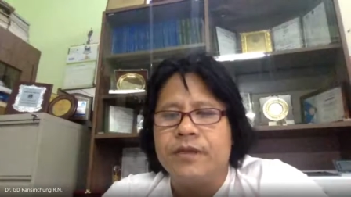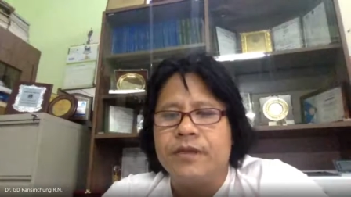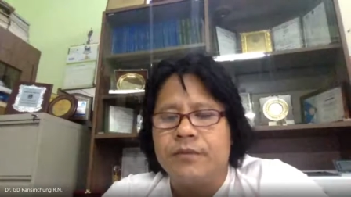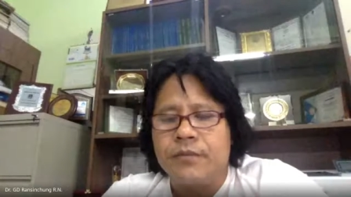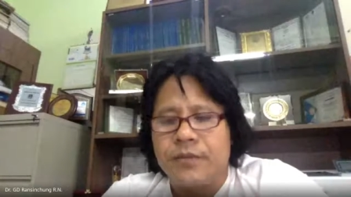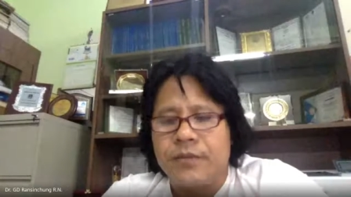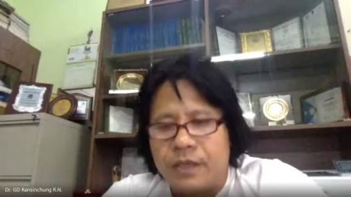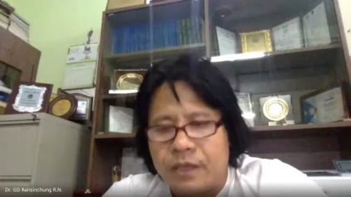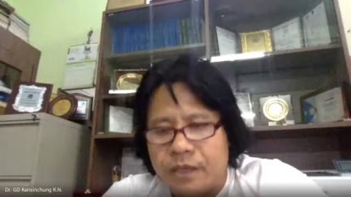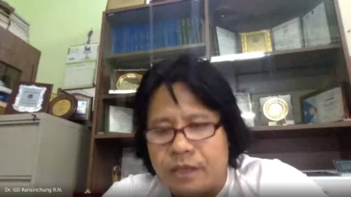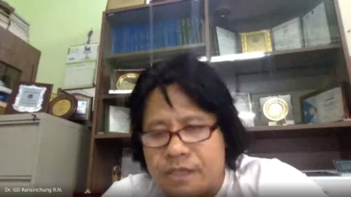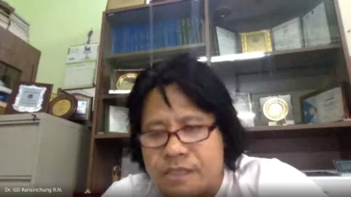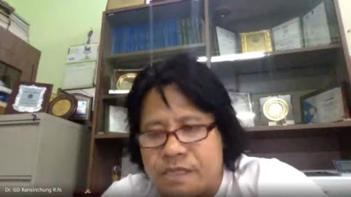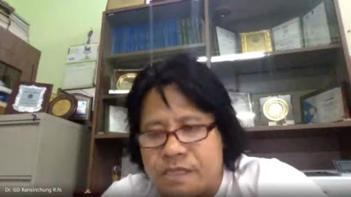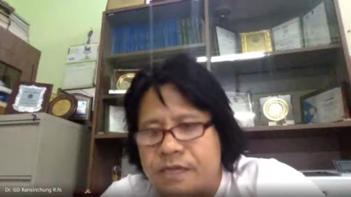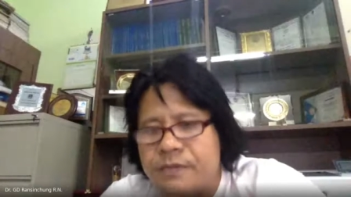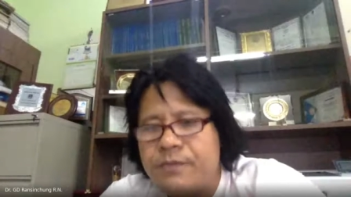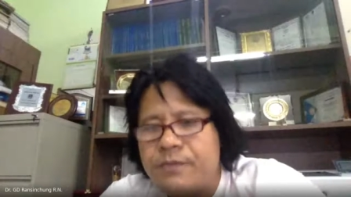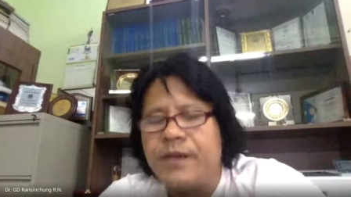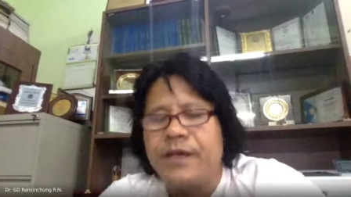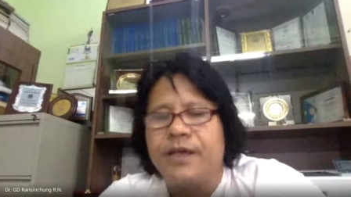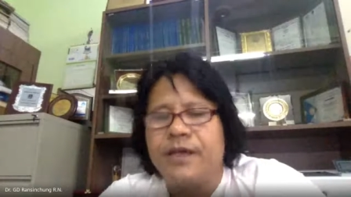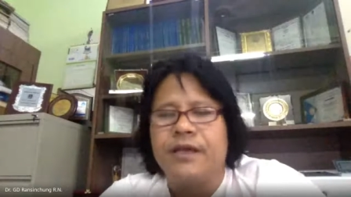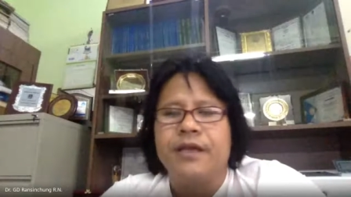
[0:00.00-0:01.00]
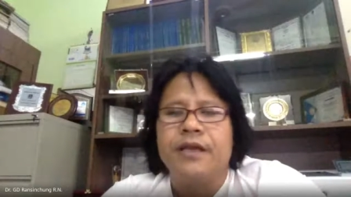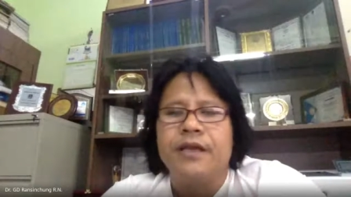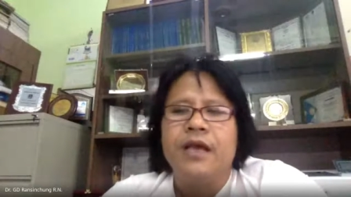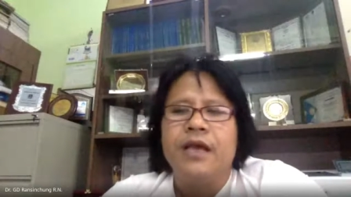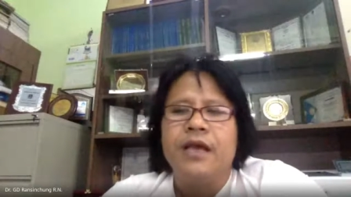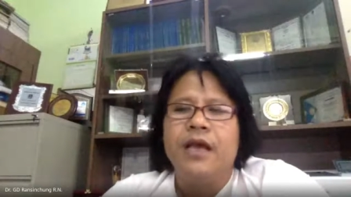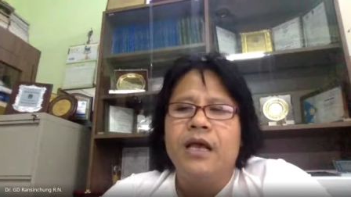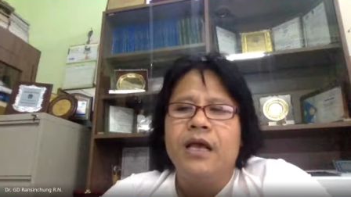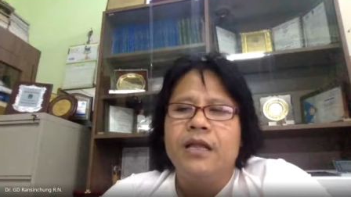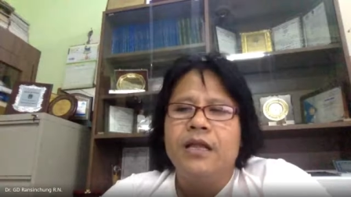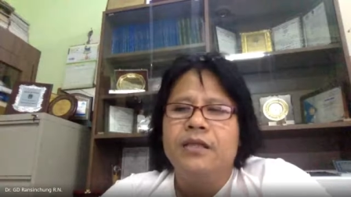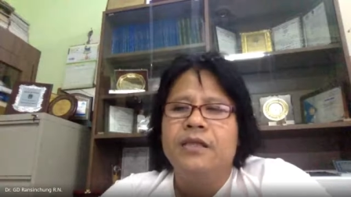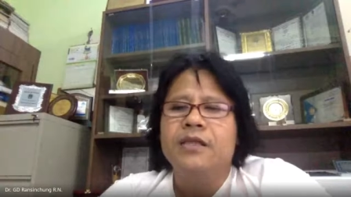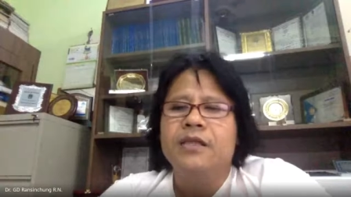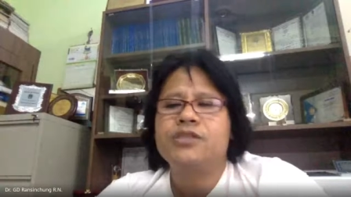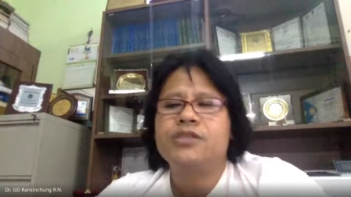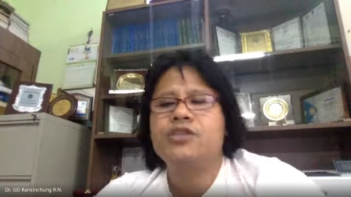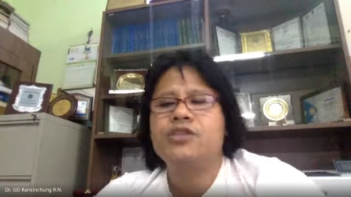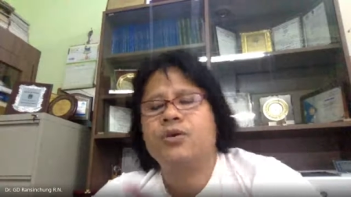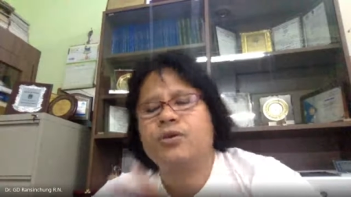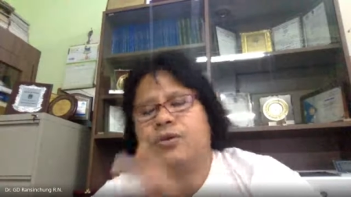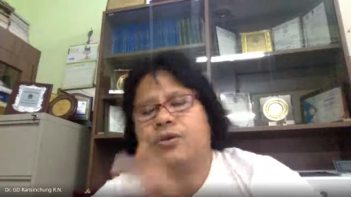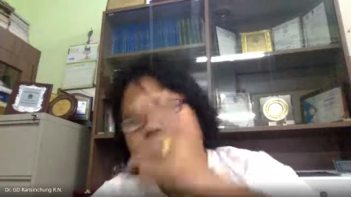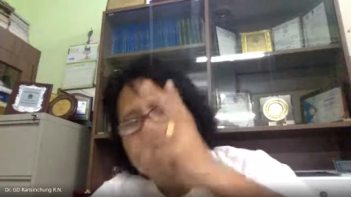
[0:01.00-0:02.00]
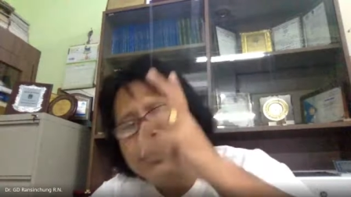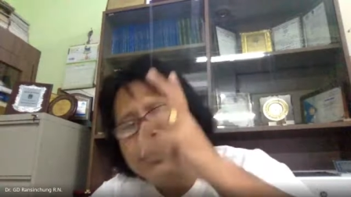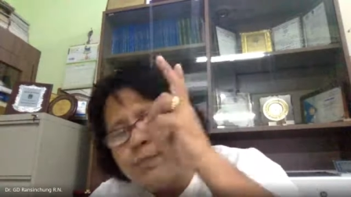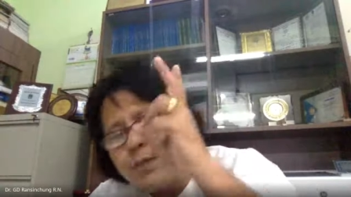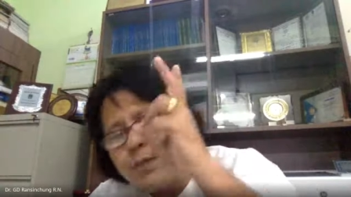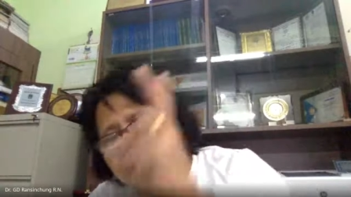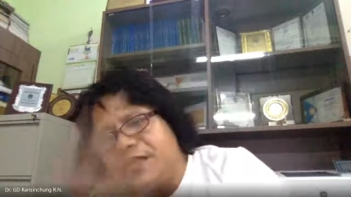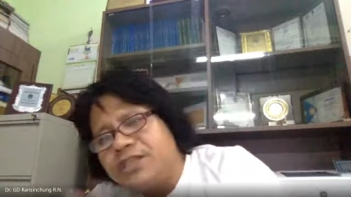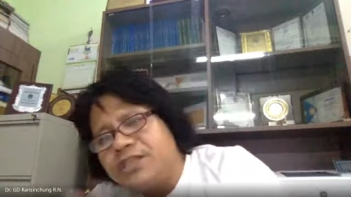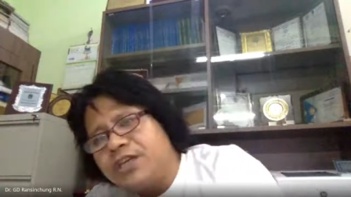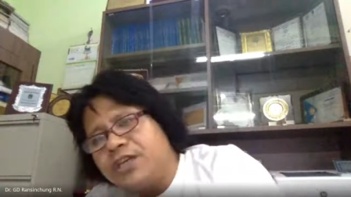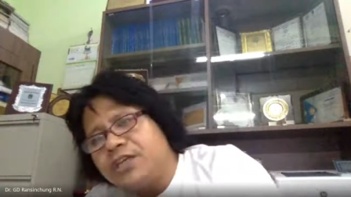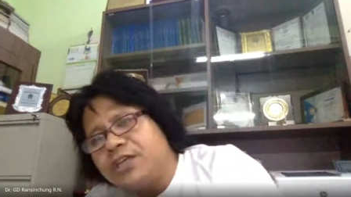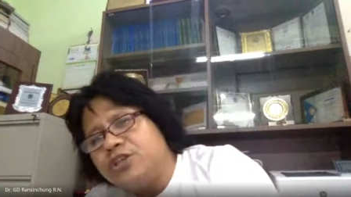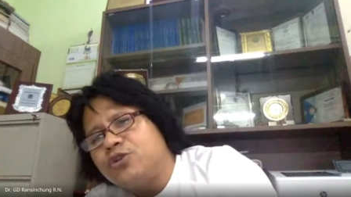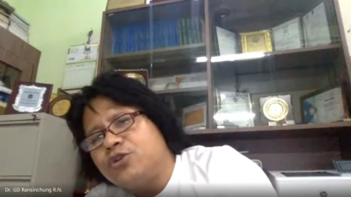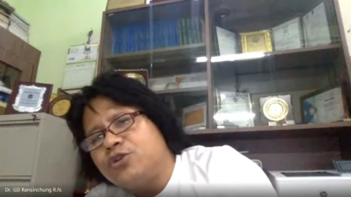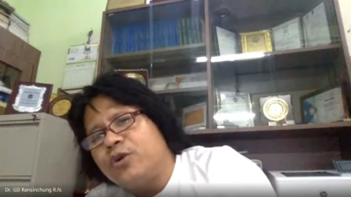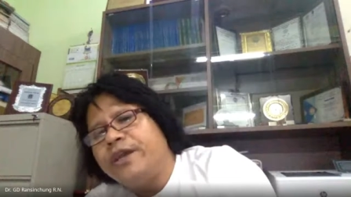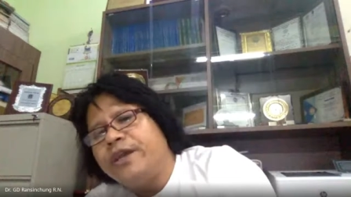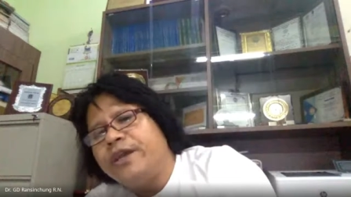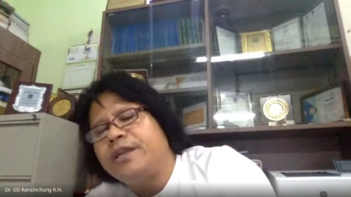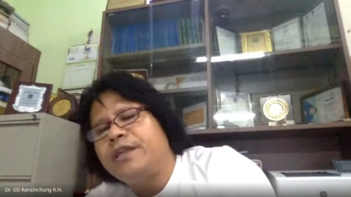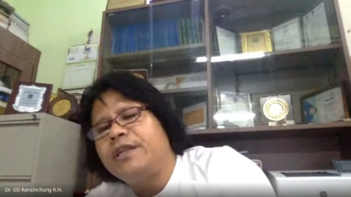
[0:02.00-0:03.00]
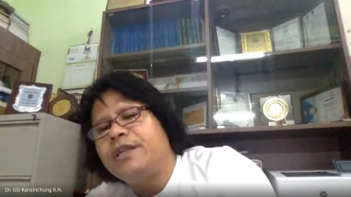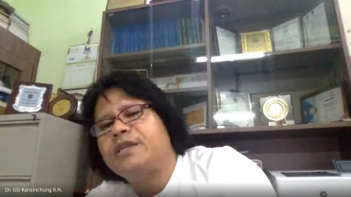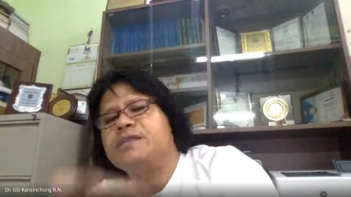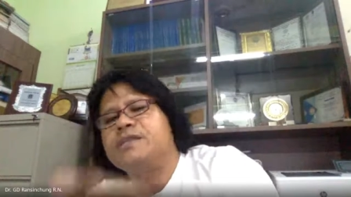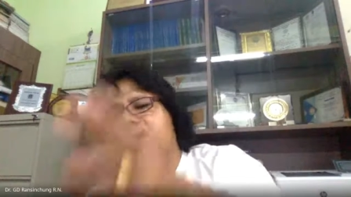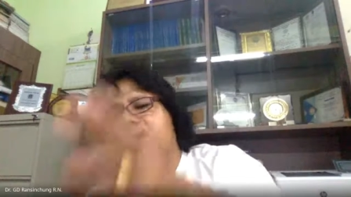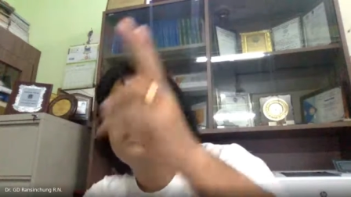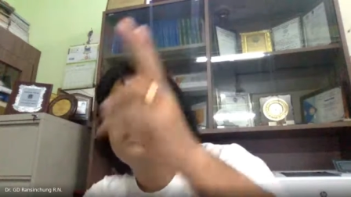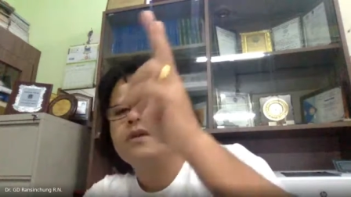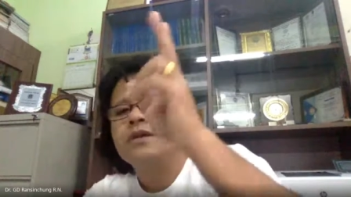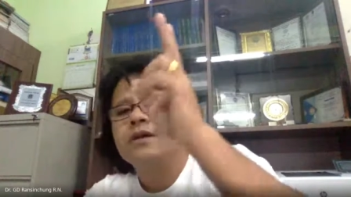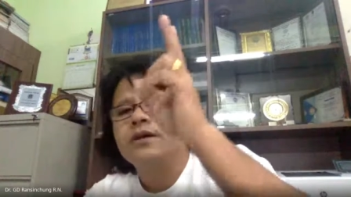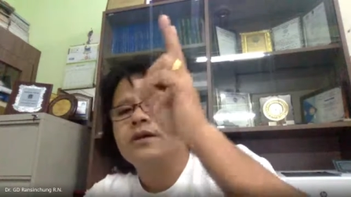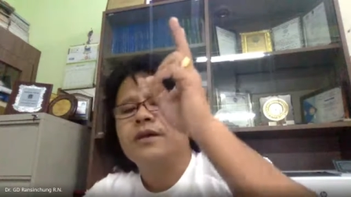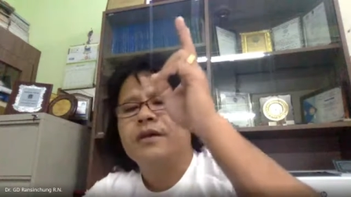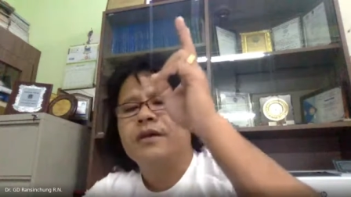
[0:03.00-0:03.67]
the reason being, the expansion joint is